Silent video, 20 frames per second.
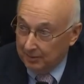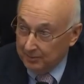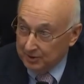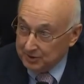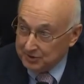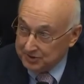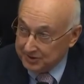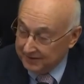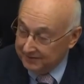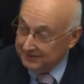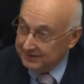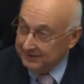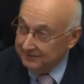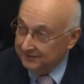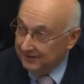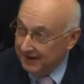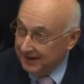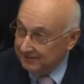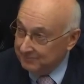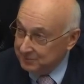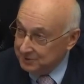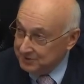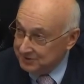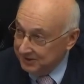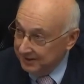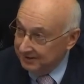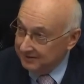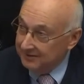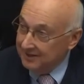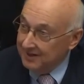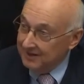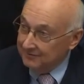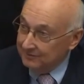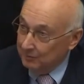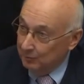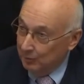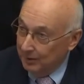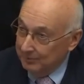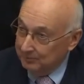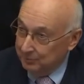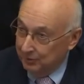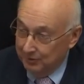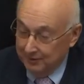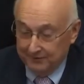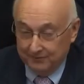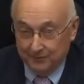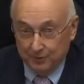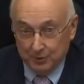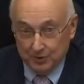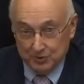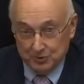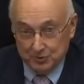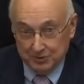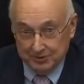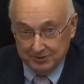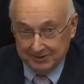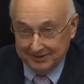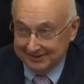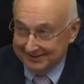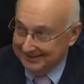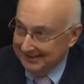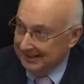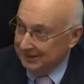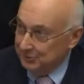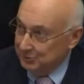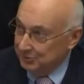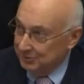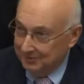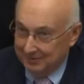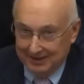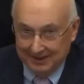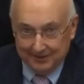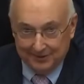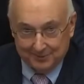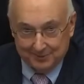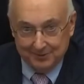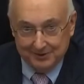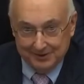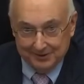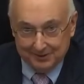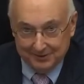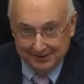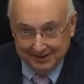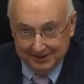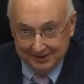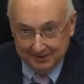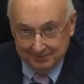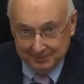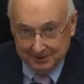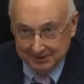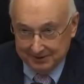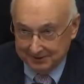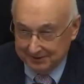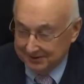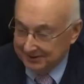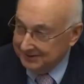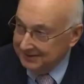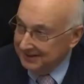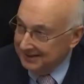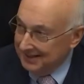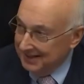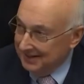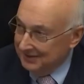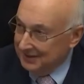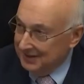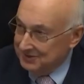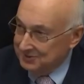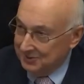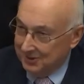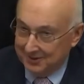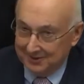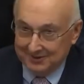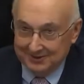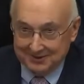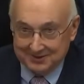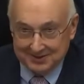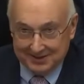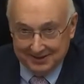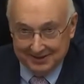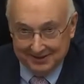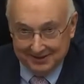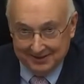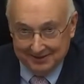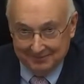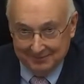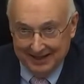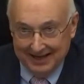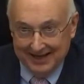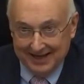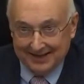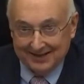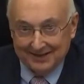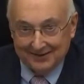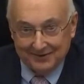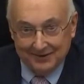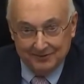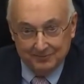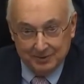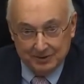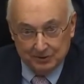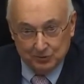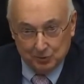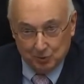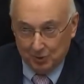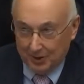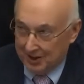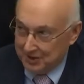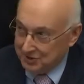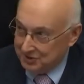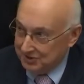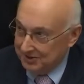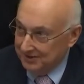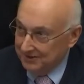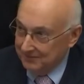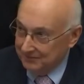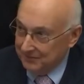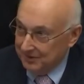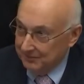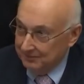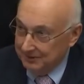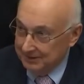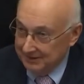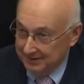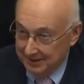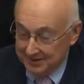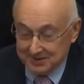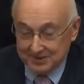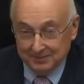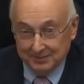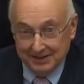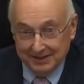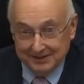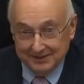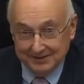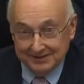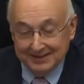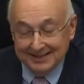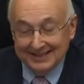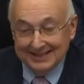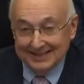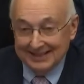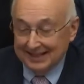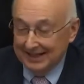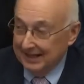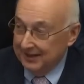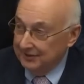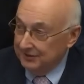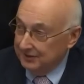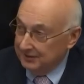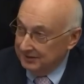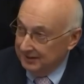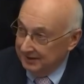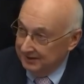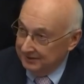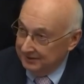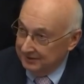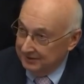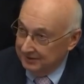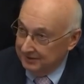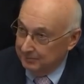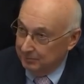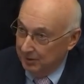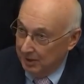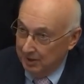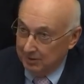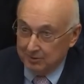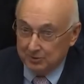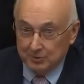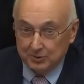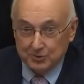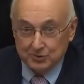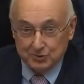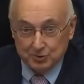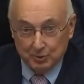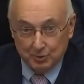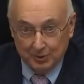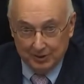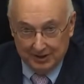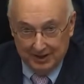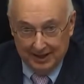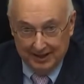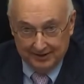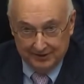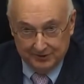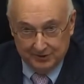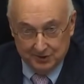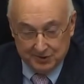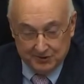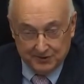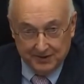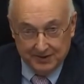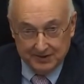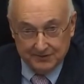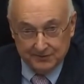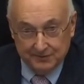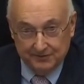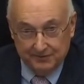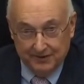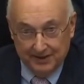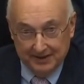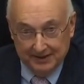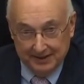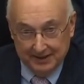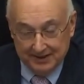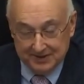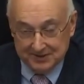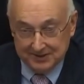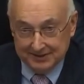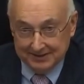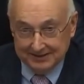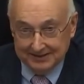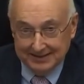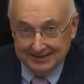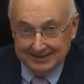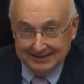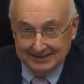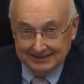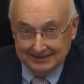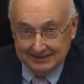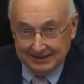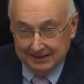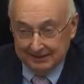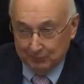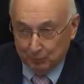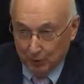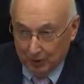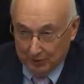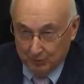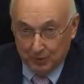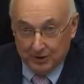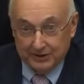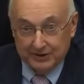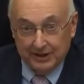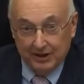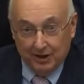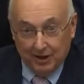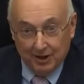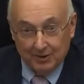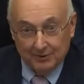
almost seventy-five percent, from one point four trillion down to about three hundred eighty billion. That's hardly a scaling back. They've been crushed. They've been decimated. And the, and the borrowers who rely on those funds for financing, where they